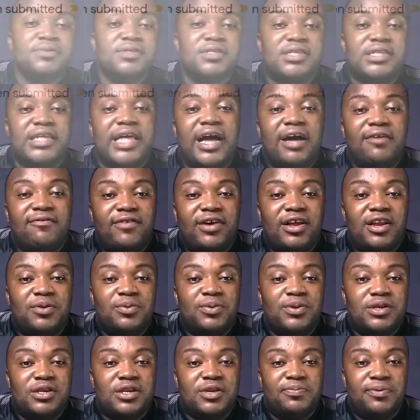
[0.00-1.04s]
they are available
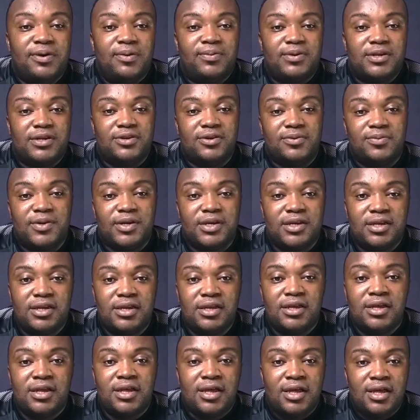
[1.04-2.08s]
in the public domain.
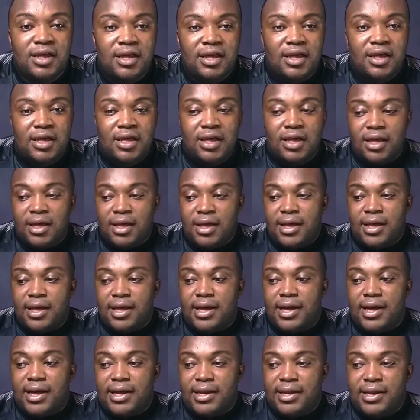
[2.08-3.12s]

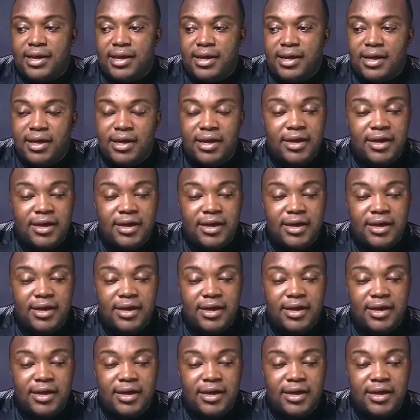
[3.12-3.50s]
And